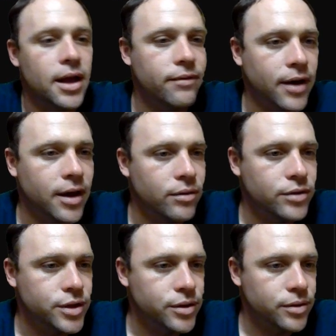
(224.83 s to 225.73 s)
if I
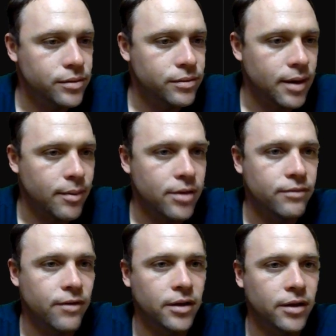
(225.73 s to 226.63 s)
go to my
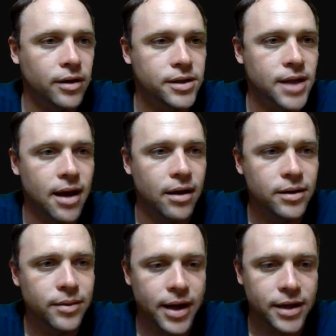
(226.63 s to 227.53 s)
mother and father-in-law's
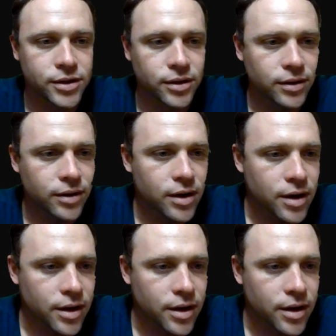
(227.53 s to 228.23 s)
house, Esther,